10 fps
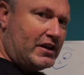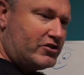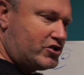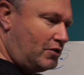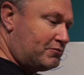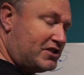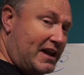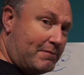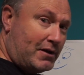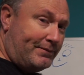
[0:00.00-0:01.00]
top
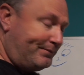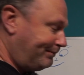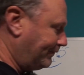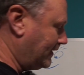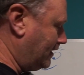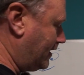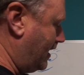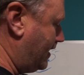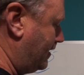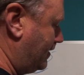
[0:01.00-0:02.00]
tip,
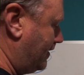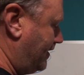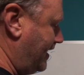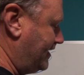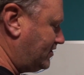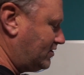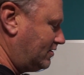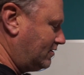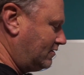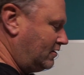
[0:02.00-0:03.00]
okay? This
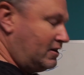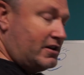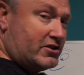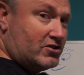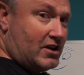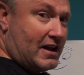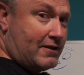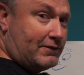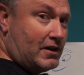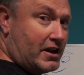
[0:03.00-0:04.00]
is not how you
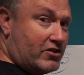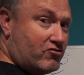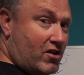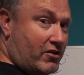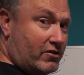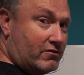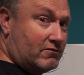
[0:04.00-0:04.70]
fly a drone,